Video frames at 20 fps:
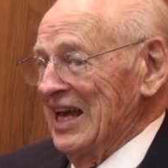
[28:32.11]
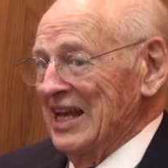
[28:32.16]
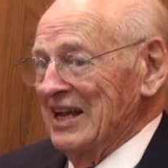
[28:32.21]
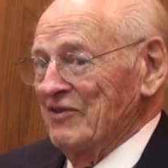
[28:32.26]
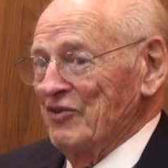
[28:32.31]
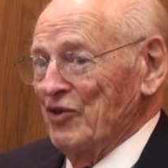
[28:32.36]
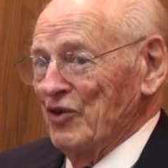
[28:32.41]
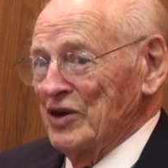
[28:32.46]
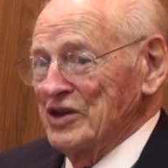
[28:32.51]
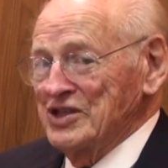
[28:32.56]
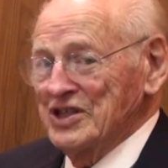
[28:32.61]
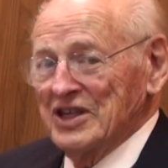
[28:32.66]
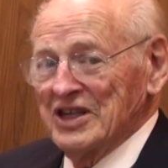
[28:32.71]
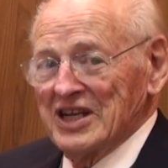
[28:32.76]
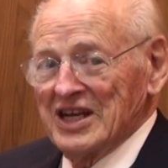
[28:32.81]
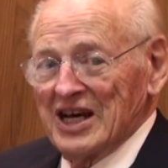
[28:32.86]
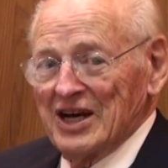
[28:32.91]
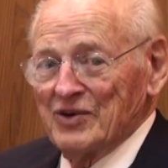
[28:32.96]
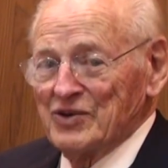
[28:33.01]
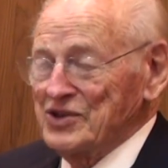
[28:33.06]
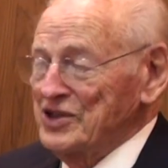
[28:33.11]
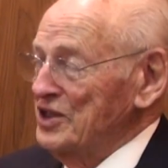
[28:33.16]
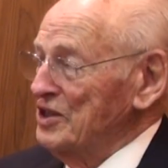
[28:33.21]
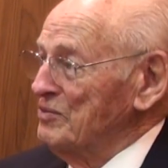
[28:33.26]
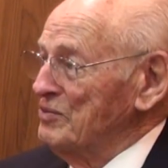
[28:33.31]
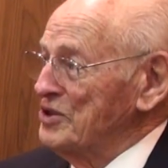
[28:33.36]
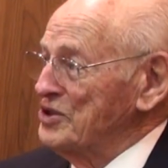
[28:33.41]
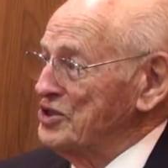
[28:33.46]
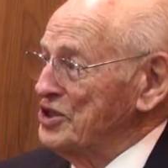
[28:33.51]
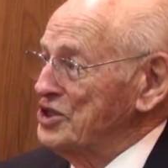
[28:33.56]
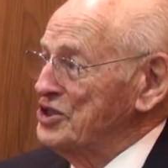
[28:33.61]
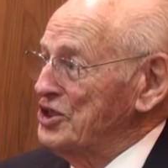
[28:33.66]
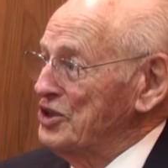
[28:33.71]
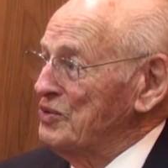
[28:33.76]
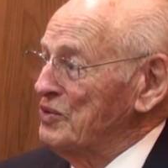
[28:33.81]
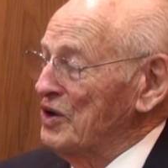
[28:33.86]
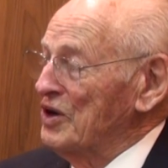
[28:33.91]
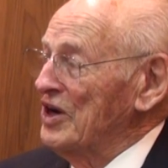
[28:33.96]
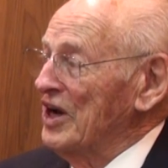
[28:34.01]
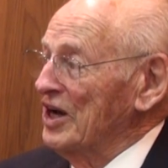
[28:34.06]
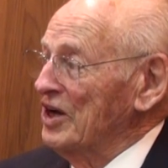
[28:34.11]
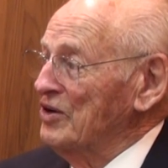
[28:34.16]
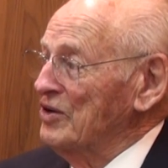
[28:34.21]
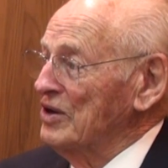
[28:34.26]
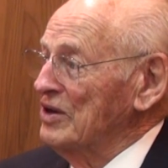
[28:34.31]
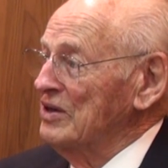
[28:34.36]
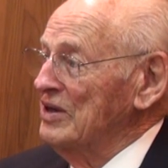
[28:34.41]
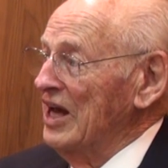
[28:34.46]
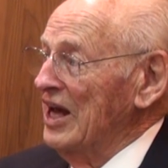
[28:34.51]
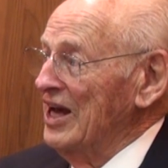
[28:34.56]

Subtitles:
And fortunately, I was in a position where I could